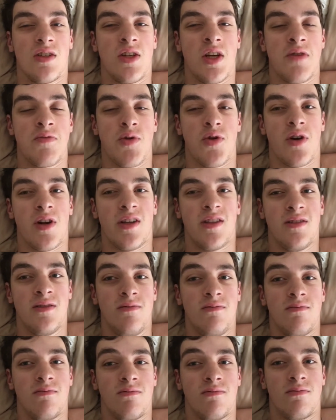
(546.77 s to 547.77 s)
Good morning.
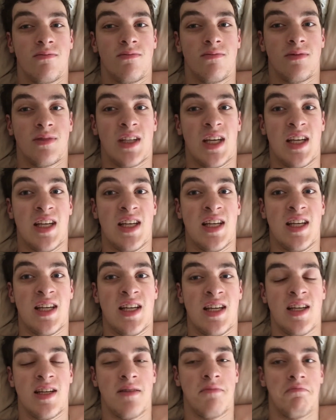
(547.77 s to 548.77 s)

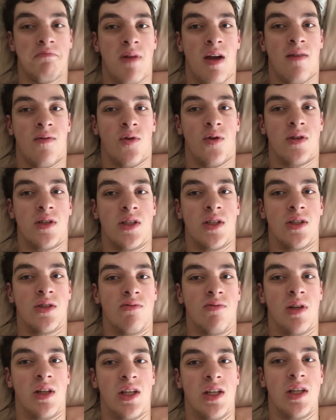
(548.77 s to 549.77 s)
My voice is
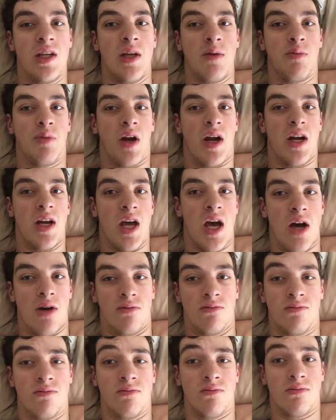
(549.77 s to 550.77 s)
really deep right now,
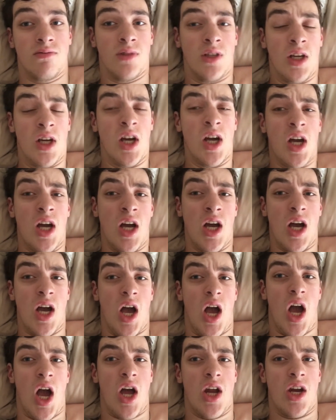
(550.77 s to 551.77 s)

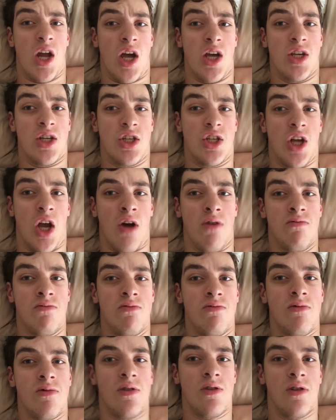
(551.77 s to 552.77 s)
and I
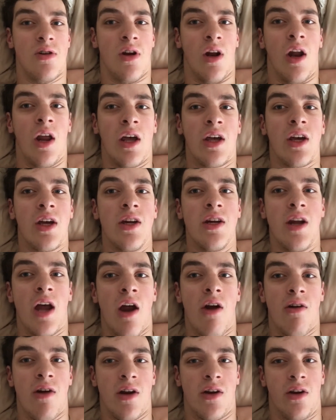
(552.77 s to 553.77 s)
sound like a
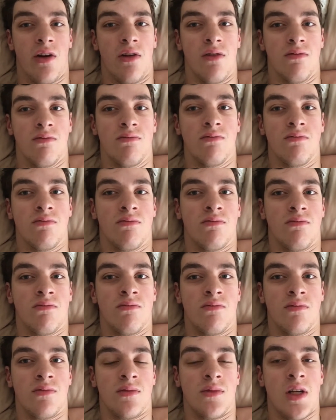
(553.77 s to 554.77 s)
narrator
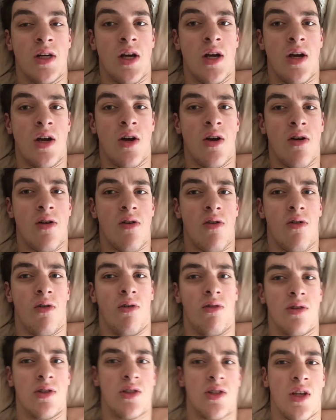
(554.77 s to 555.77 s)

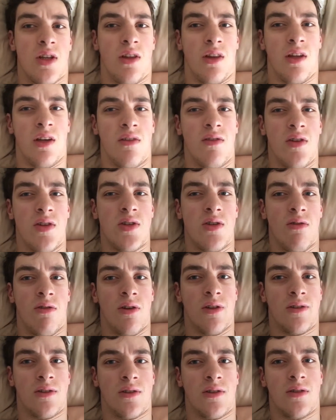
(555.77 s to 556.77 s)
or something of the
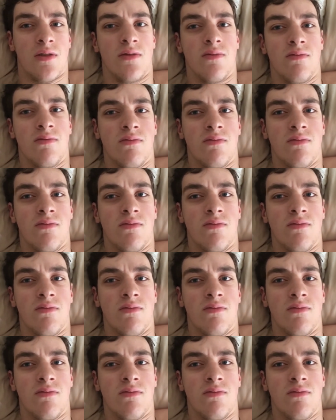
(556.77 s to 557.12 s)
sorts.